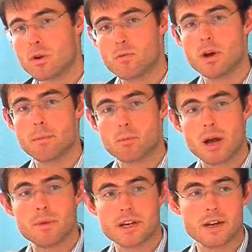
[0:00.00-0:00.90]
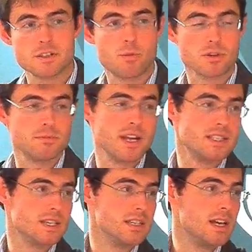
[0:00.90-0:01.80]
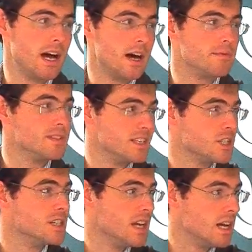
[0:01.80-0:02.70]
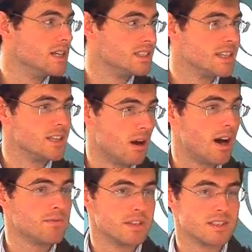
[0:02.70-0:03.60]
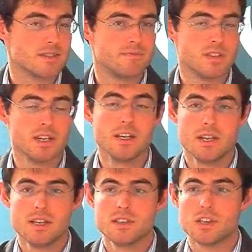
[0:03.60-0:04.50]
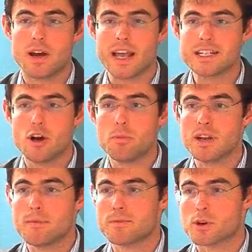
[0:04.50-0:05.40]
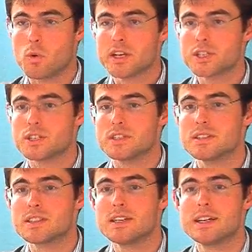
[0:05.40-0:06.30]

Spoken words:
of what a primary care sports medicine physician does in the office. So I'd like to open it up for questions.